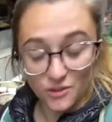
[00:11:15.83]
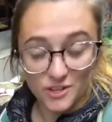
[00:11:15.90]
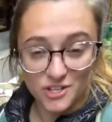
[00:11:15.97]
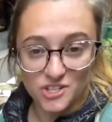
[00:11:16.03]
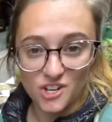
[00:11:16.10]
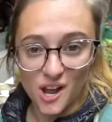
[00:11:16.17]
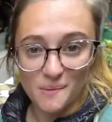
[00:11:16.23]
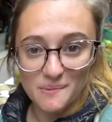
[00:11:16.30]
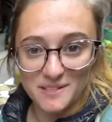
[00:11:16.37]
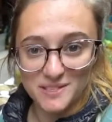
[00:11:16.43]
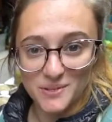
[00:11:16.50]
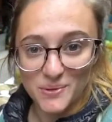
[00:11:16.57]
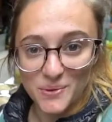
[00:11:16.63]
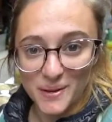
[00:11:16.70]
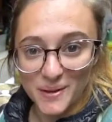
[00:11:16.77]
the shop is
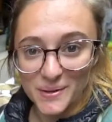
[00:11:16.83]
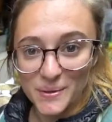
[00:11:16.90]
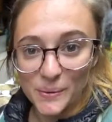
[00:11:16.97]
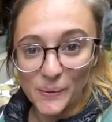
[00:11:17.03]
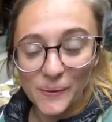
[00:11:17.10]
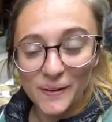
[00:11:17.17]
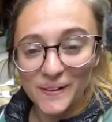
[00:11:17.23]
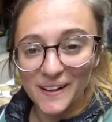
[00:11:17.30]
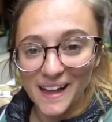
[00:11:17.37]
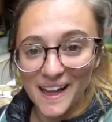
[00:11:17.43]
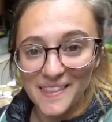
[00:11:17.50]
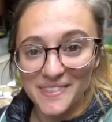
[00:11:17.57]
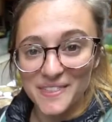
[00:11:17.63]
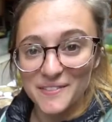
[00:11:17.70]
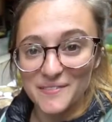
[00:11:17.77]
quite cool
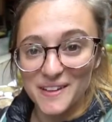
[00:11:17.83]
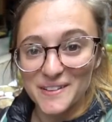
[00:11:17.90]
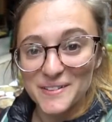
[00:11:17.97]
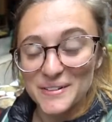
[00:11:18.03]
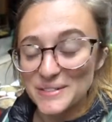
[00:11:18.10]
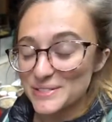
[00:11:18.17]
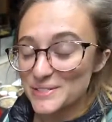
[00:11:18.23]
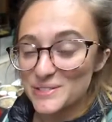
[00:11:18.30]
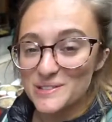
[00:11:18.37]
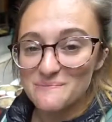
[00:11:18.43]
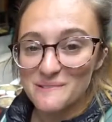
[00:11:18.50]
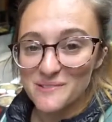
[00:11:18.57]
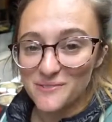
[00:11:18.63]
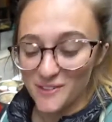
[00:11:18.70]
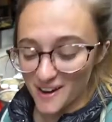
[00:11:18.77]
and the vendor is
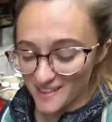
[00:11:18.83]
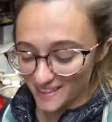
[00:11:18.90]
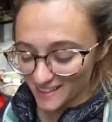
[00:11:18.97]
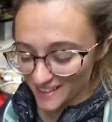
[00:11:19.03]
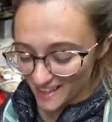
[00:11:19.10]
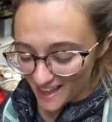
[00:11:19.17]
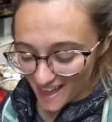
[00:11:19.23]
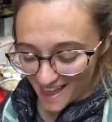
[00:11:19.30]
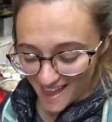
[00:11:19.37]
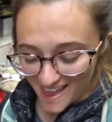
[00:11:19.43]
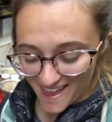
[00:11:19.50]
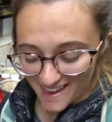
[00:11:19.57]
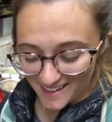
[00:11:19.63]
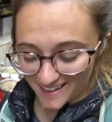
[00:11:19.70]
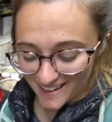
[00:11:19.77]
super friendly,
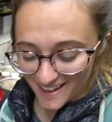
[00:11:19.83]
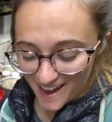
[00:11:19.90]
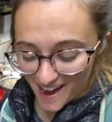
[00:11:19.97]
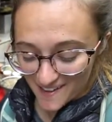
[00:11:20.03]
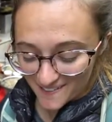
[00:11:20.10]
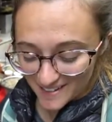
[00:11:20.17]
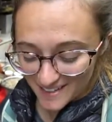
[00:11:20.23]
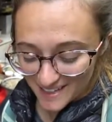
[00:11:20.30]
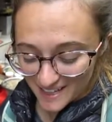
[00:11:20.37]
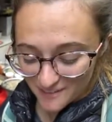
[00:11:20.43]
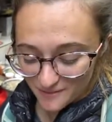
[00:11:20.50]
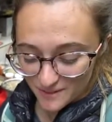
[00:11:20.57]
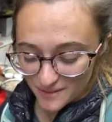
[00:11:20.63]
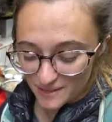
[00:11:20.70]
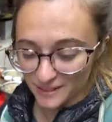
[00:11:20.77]
and I'm gonna give
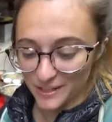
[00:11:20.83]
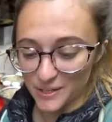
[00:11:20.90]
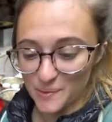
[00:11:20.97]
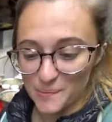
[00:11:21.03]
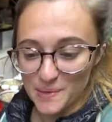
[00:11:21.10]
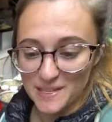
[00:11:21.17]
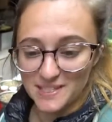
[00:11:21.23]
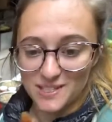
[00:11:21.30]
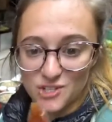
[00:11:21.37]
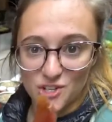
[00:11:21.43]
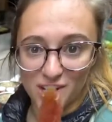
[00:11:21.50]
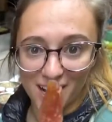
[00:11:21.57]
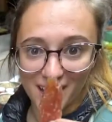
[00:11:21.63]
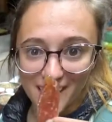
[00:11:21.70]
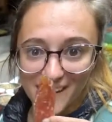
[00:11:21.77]
it a little piece a
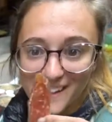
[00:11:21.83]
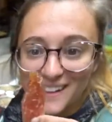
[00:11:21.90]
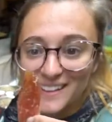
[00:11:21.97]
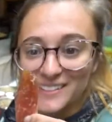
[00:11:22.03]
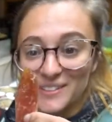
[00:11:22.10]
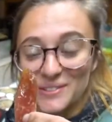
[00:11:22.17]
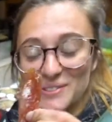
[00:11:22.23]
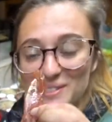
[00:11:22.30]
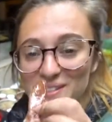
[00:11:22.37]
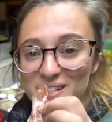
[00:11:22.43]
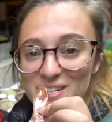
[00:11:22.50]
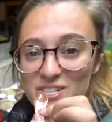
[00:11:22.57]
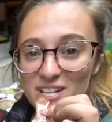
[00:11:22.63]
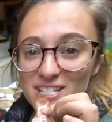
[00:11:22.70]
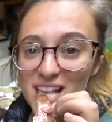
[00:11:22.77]
try. Looks
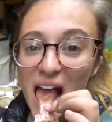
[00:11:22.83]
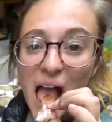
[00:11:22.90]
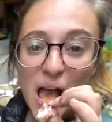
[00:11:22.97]
delicious.